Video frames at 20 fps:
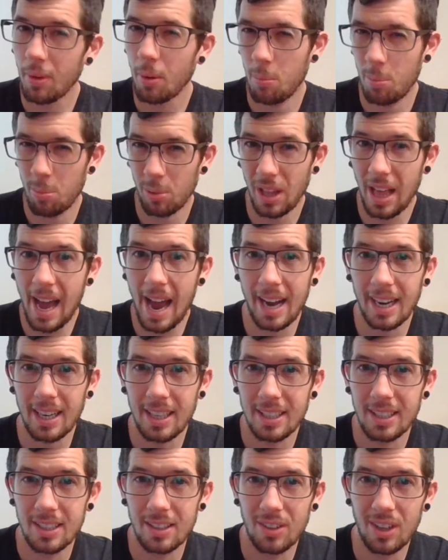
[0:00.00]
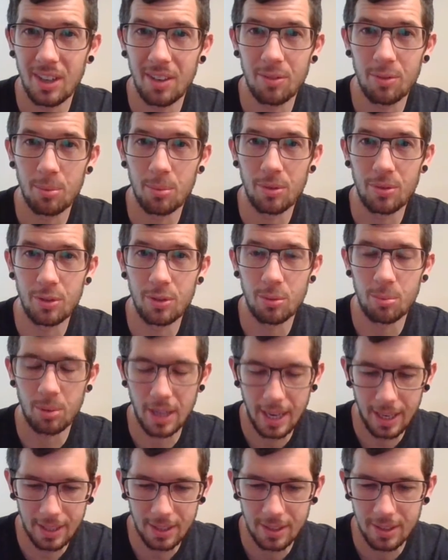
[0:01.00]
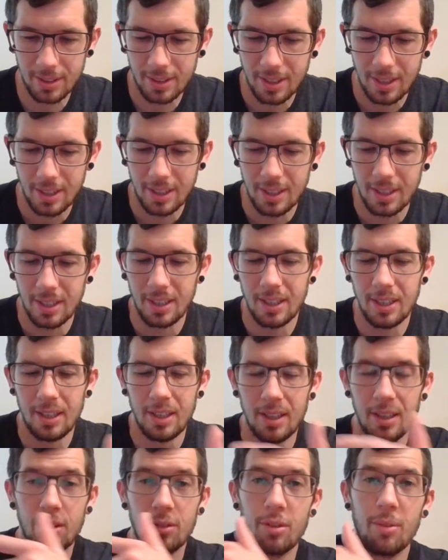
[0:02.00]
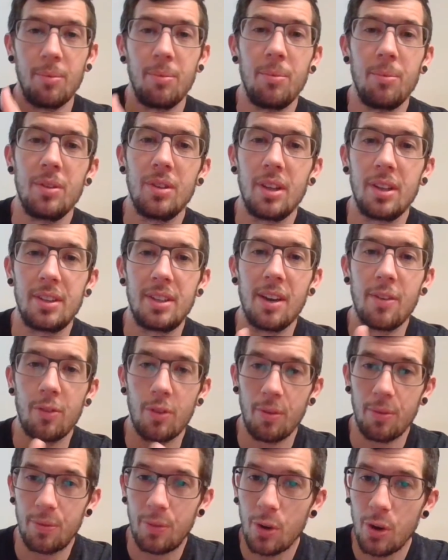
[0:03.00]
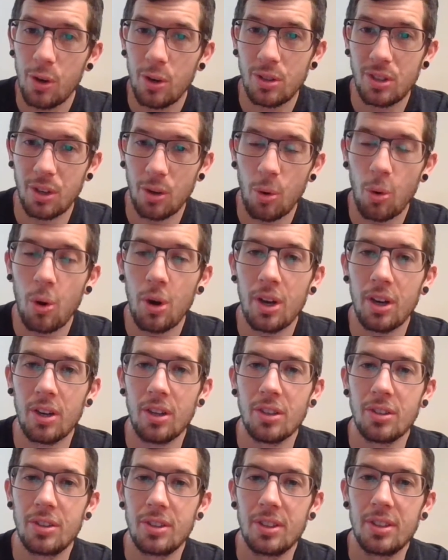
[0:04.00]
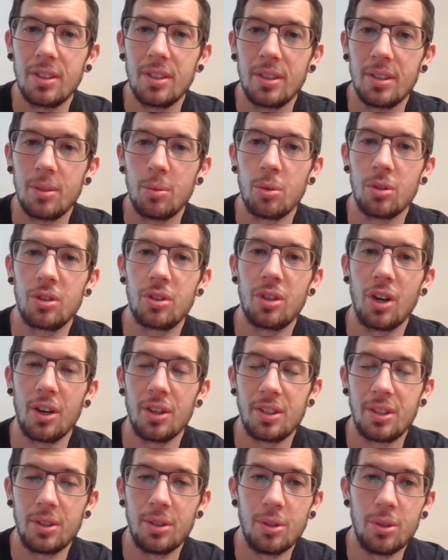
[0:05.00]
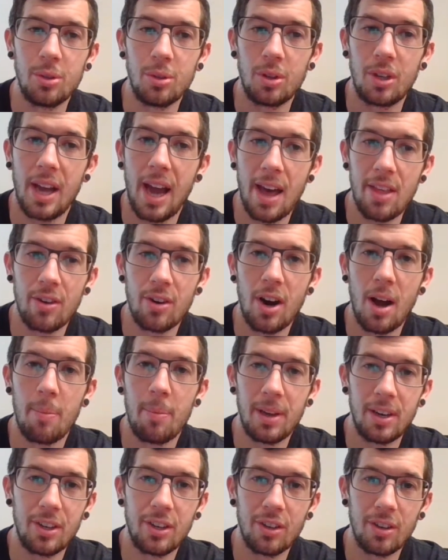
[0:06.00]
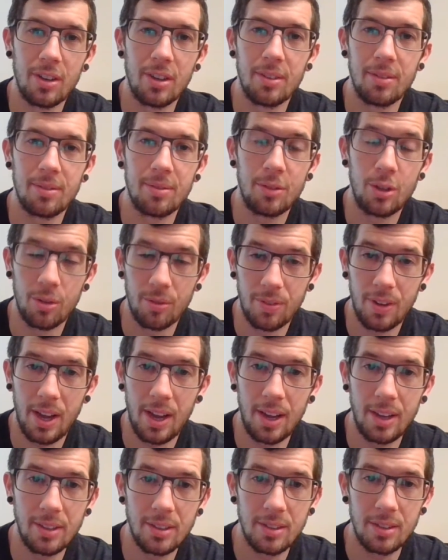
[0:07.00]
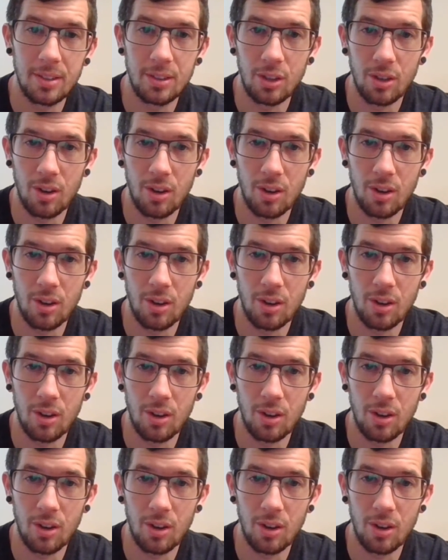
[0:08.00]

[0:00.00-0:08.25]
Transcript: plaque, right? From the food, plaque from different foods and oils will start to gather up in your veins, your